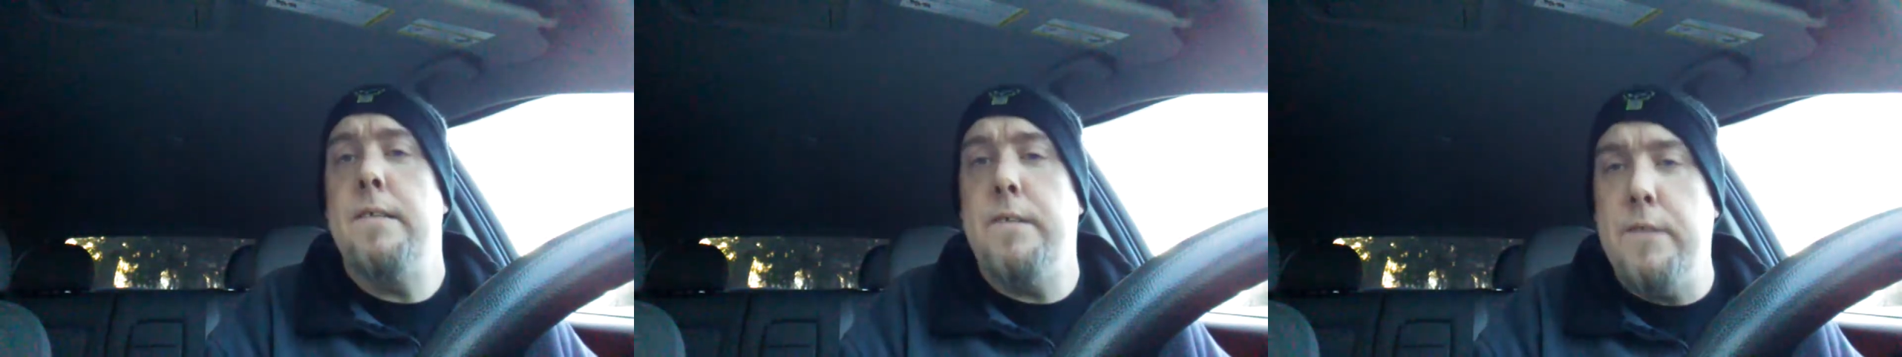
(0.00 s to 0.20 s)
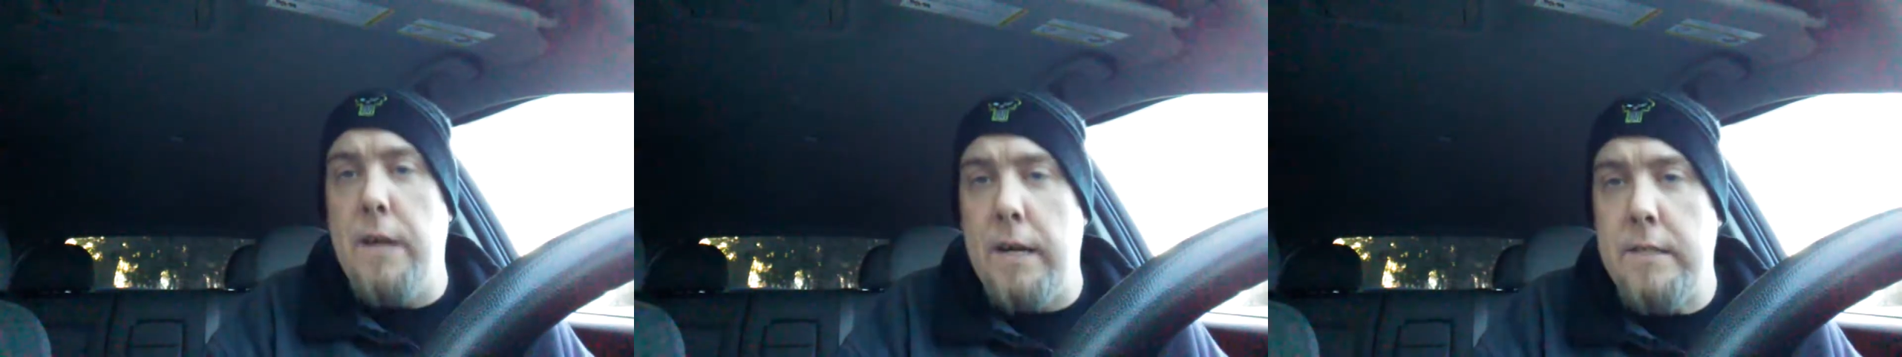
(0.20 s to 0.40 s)

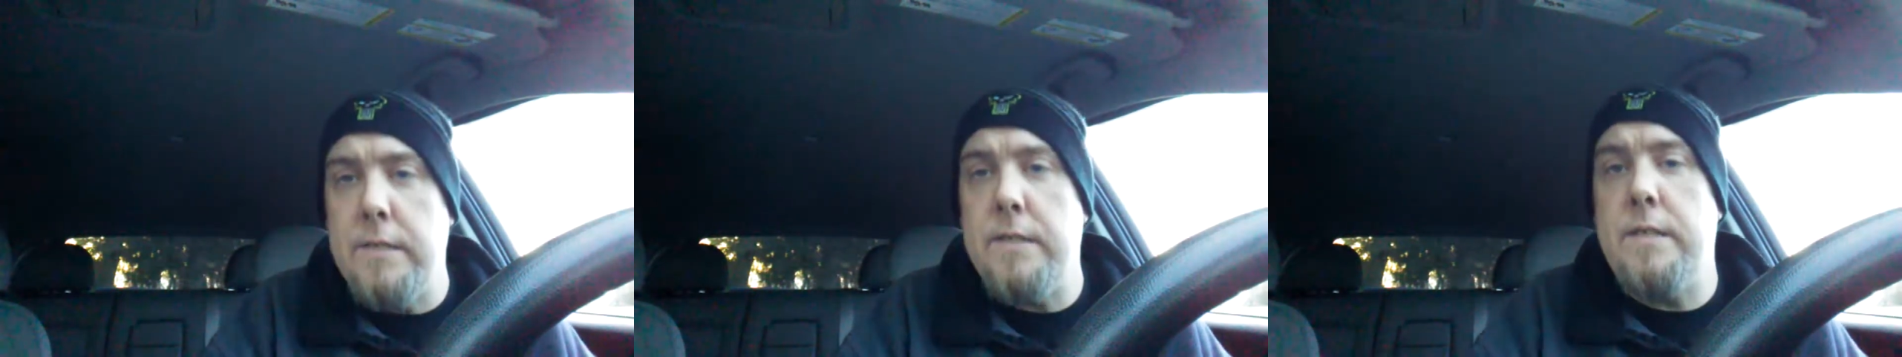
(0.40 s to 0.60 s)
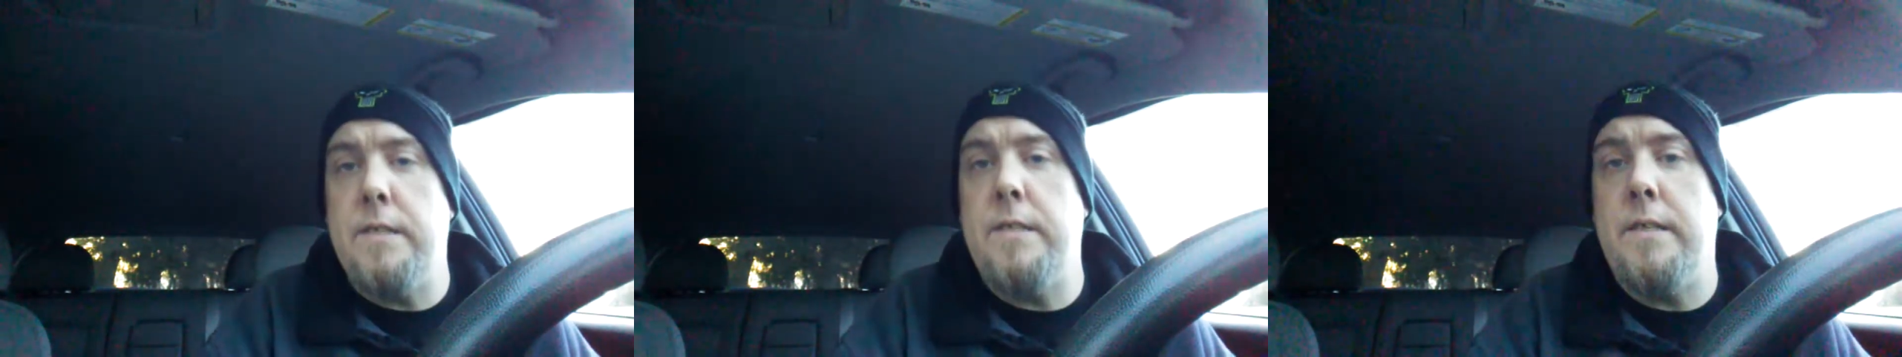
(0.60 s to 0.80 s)

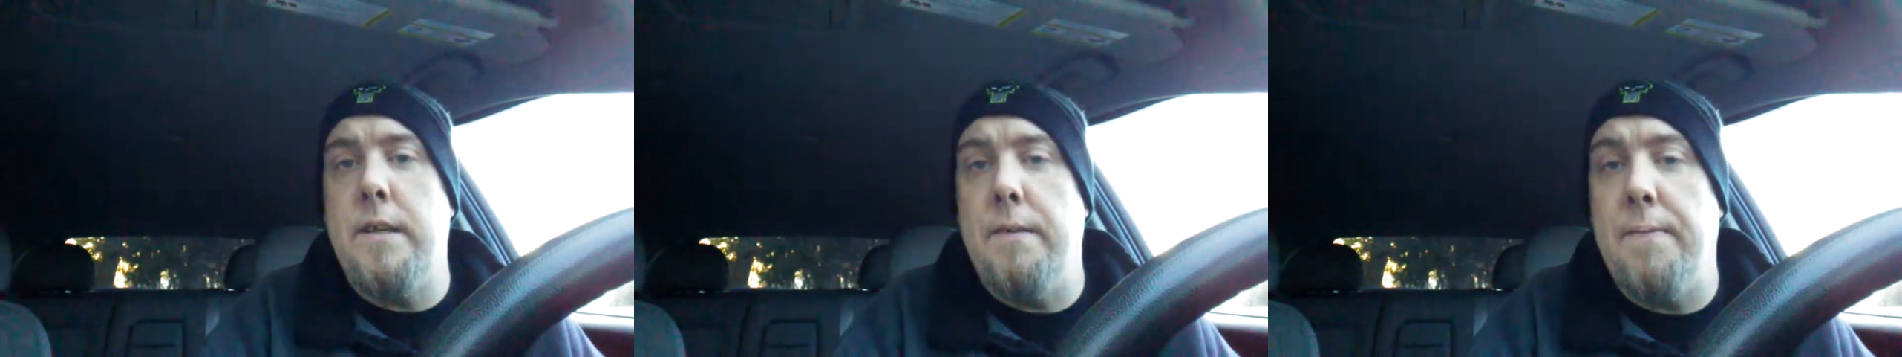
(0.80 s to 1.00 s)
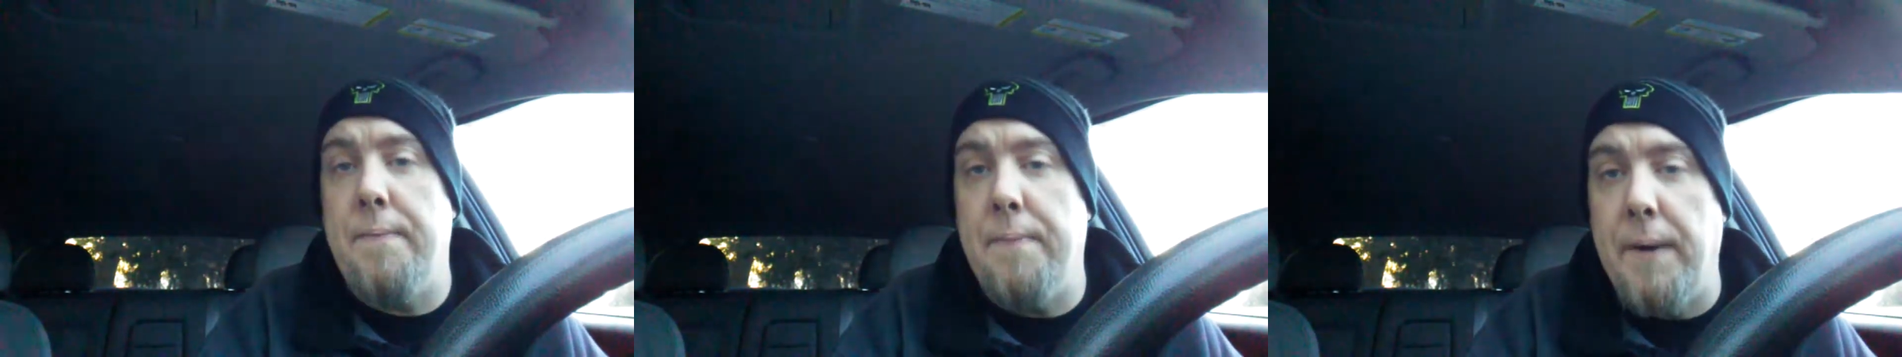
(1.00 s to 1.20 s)
just
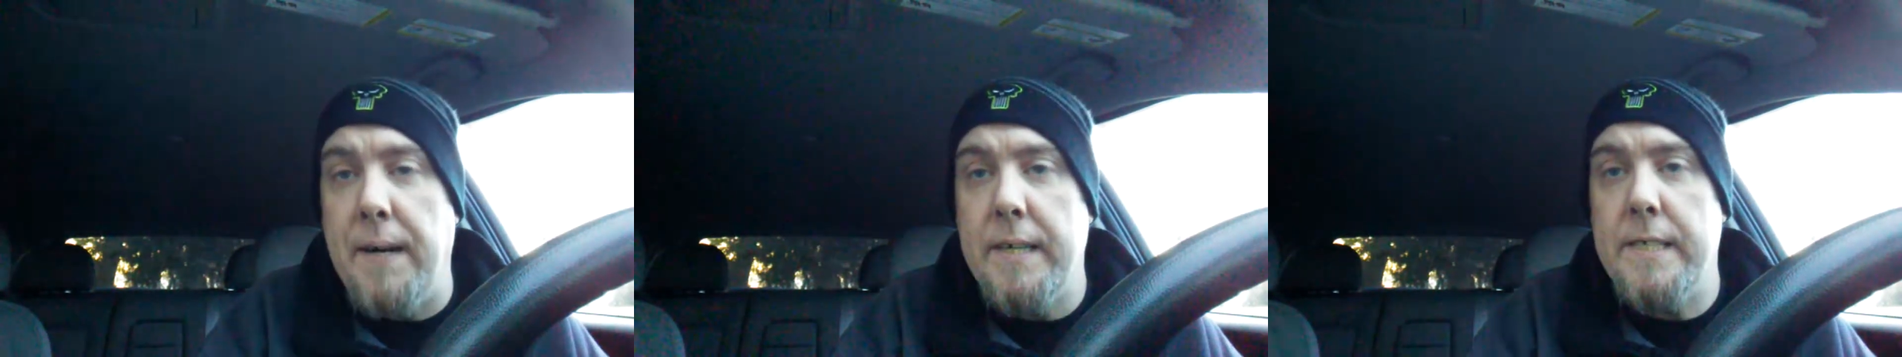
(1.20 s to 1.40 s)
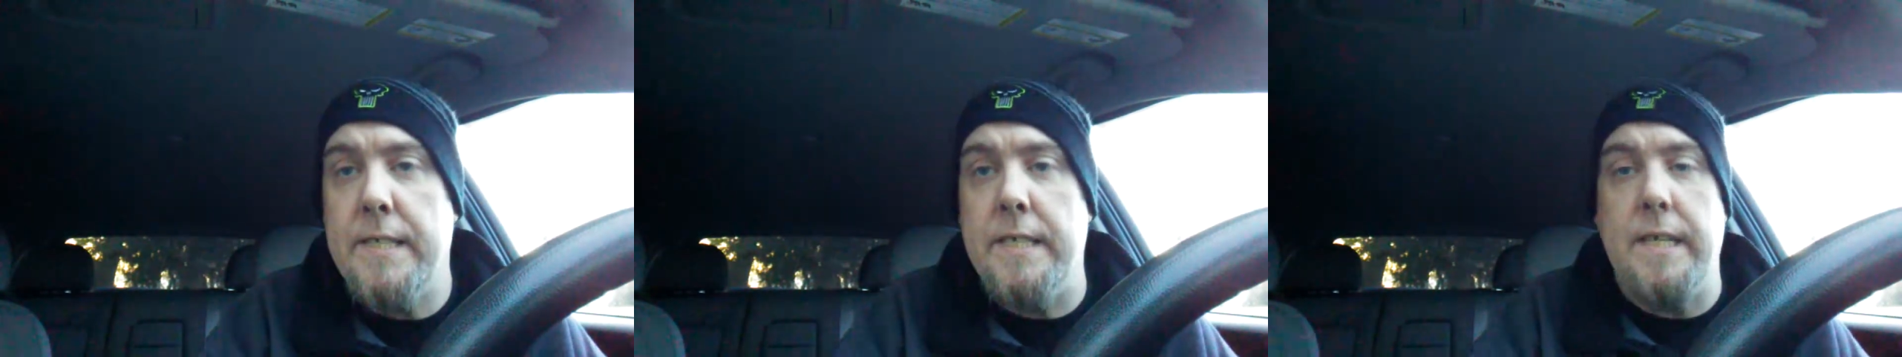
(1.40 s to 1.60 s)
to
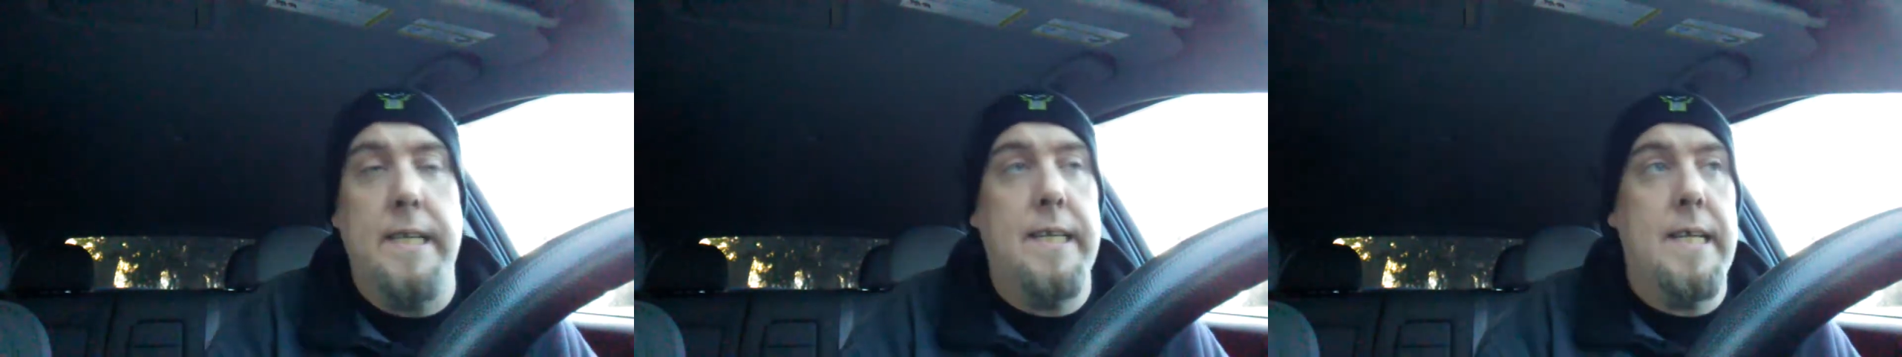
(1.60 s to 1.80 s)
function.